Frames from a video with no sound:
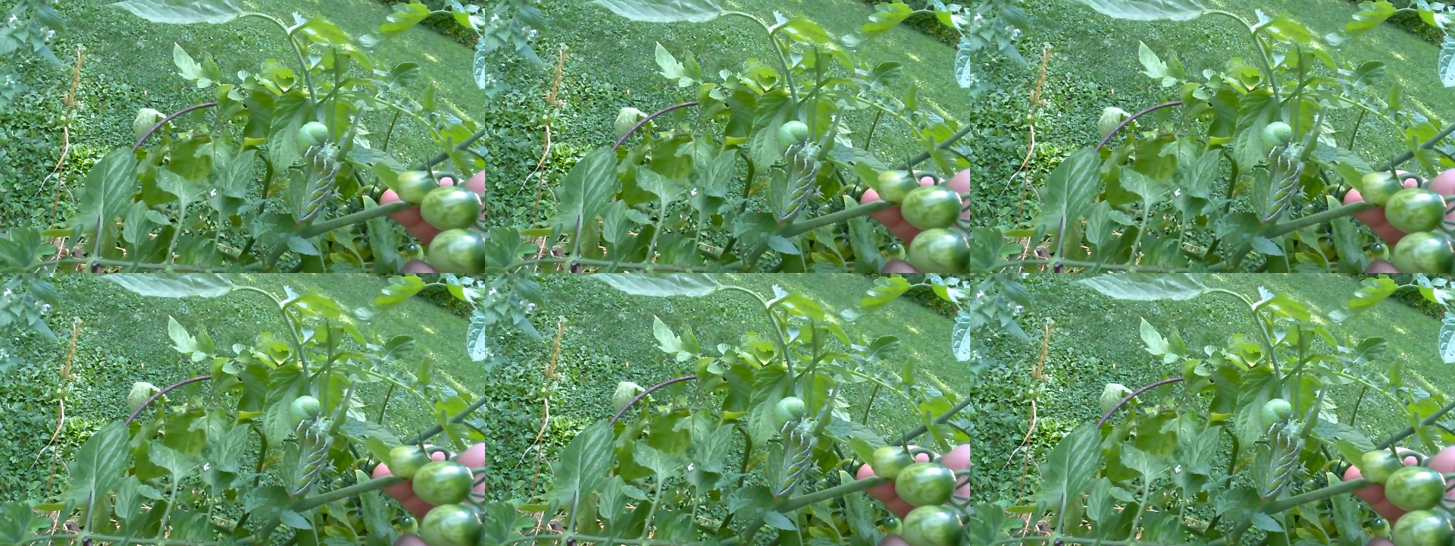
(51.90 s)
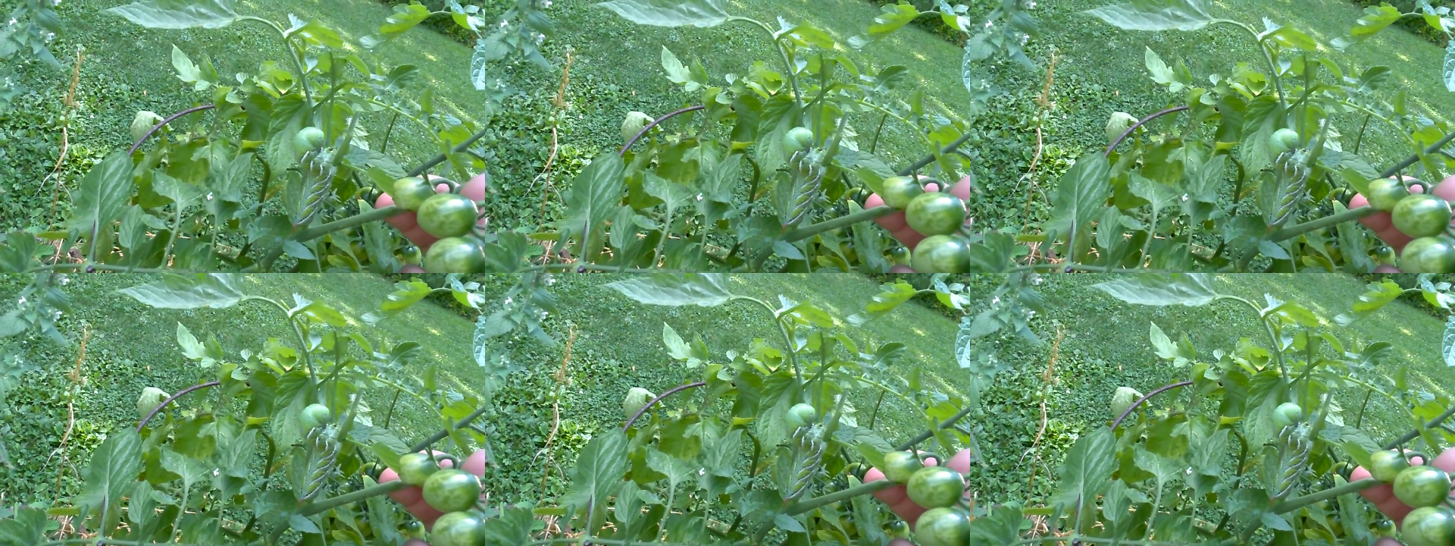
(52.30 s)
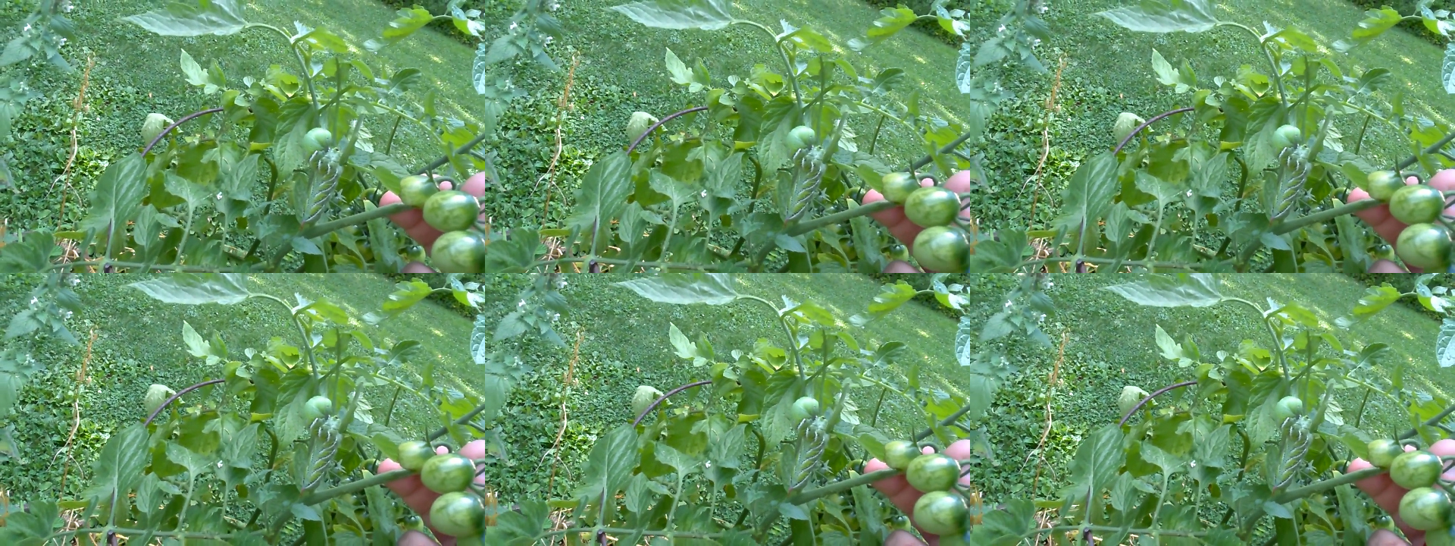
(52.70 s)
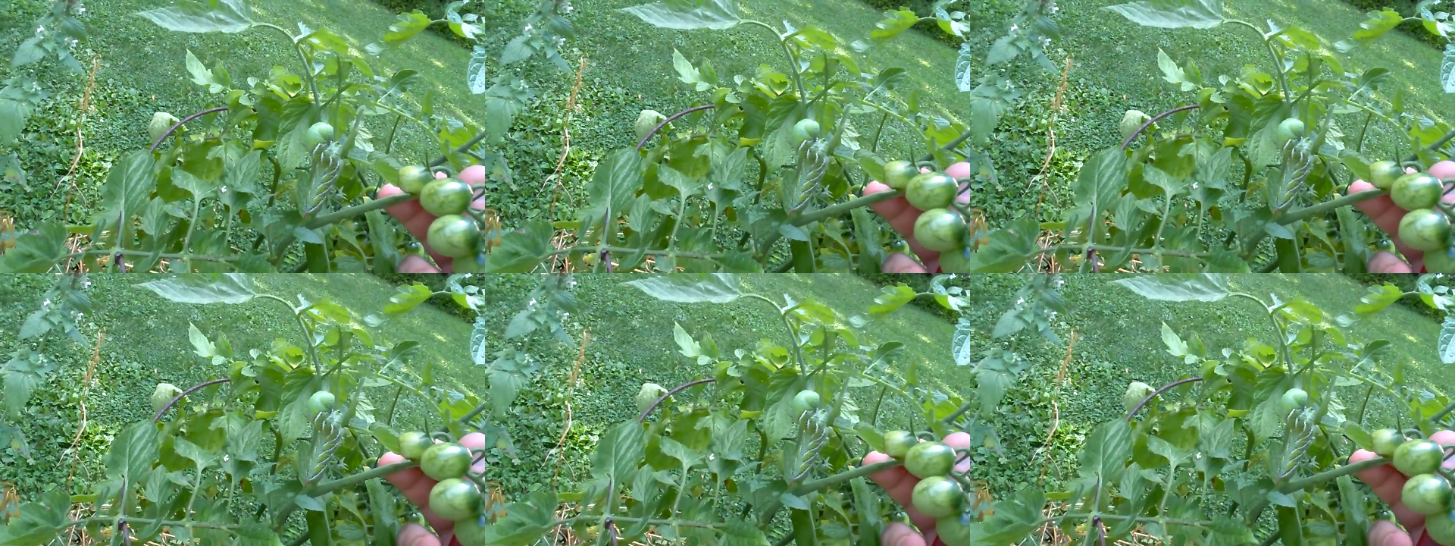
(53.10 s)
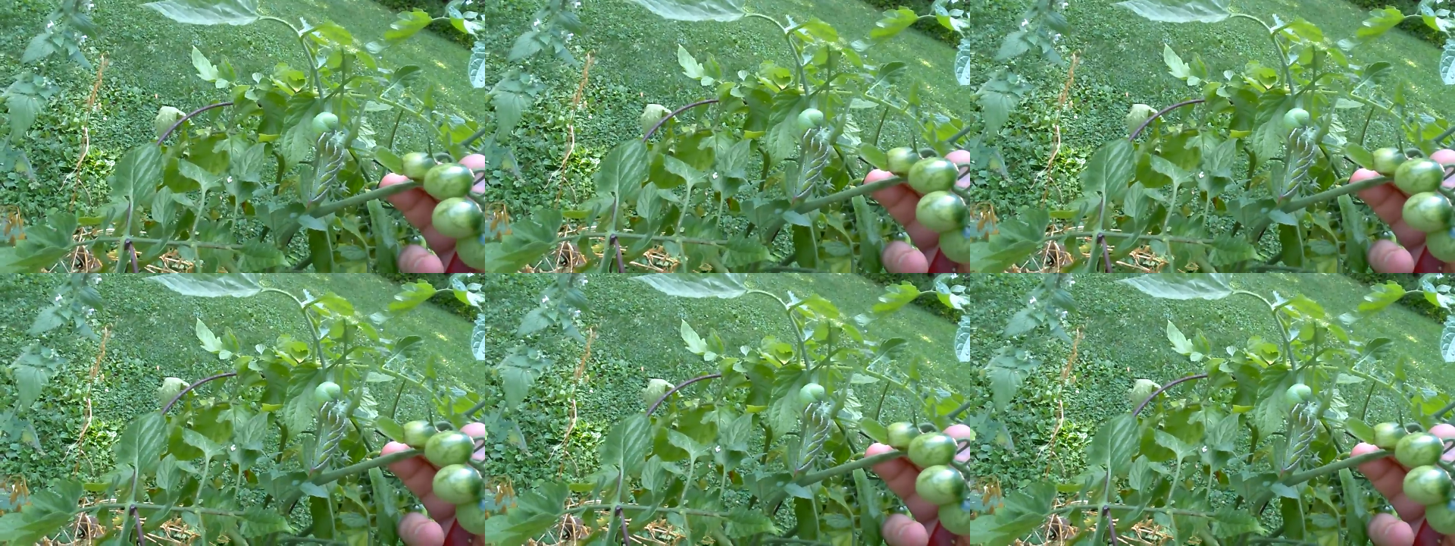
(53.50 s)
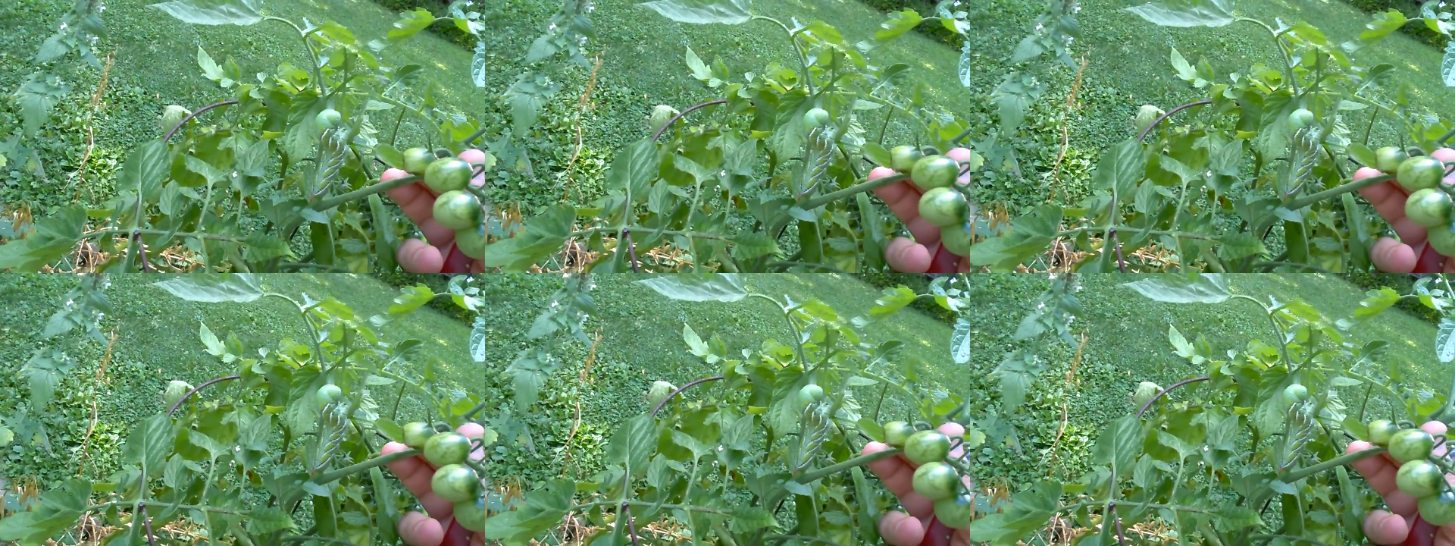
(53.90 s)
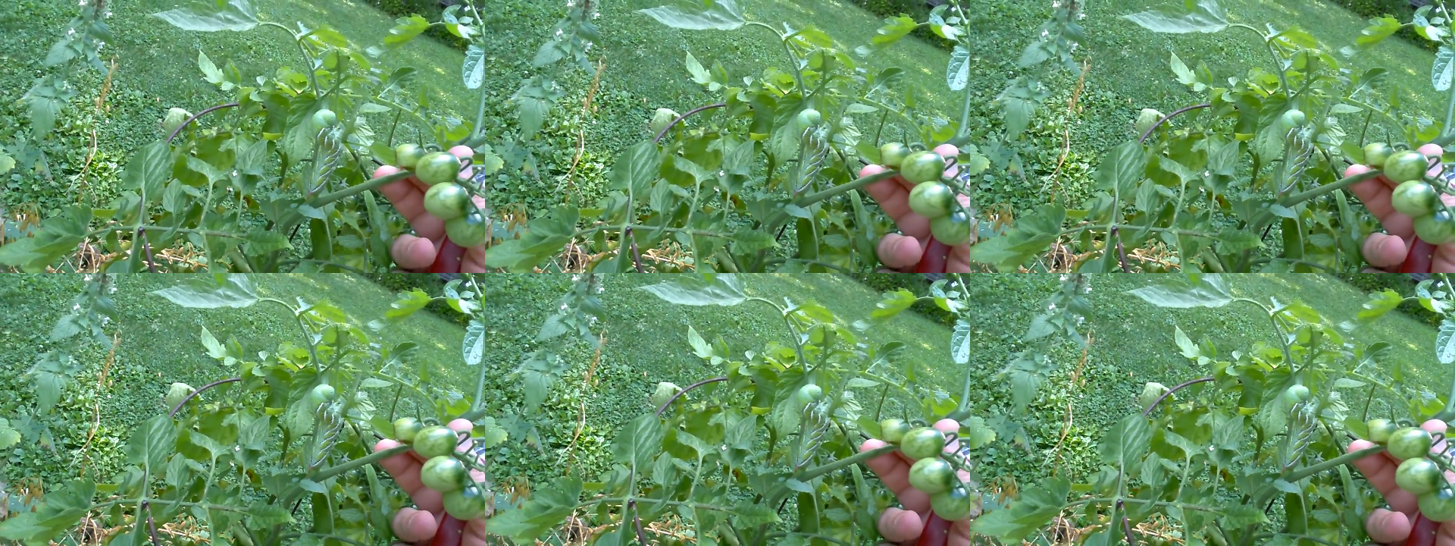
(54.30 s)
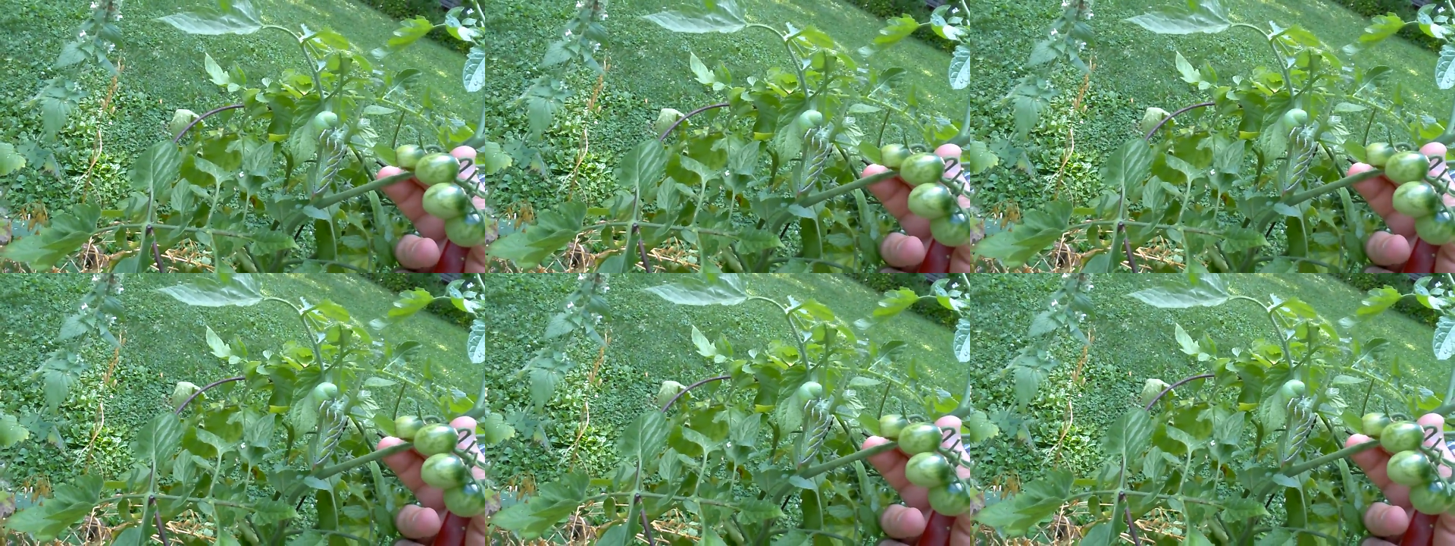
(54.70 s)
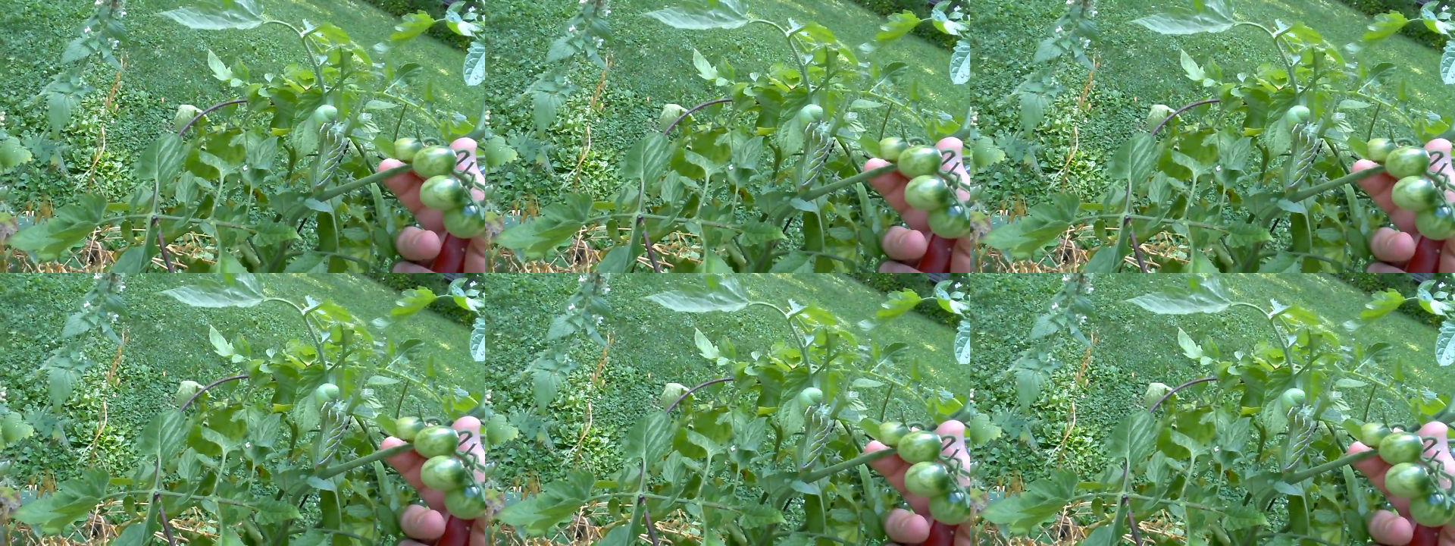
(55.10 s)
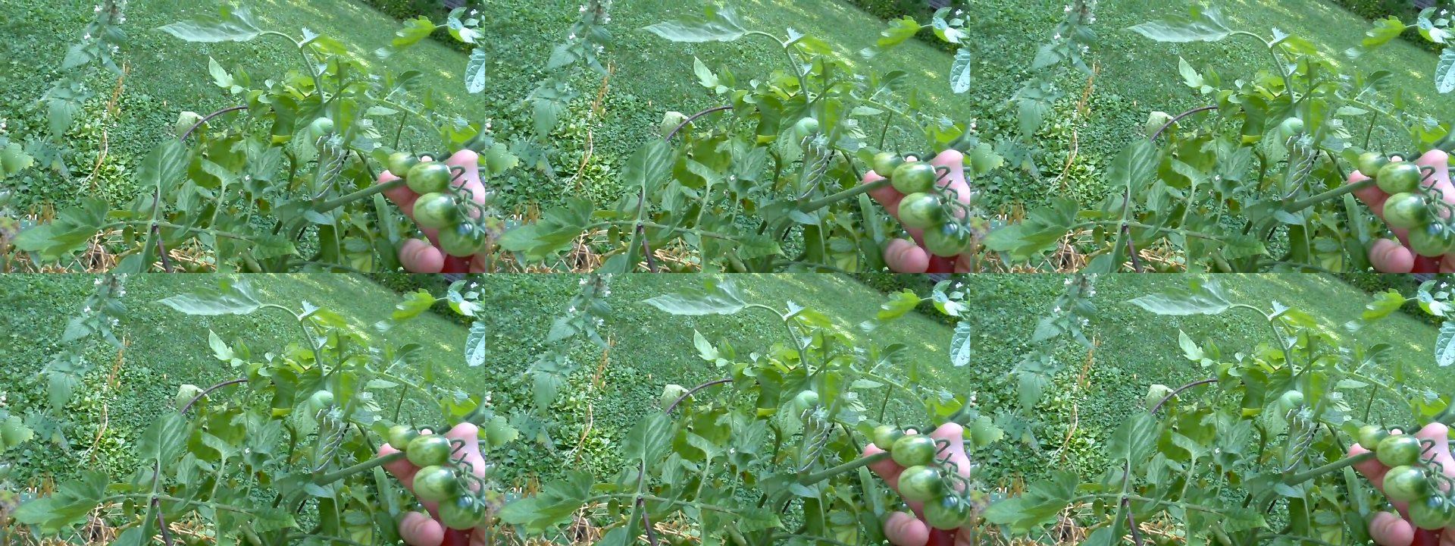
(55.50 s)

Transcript: (no speaker visible)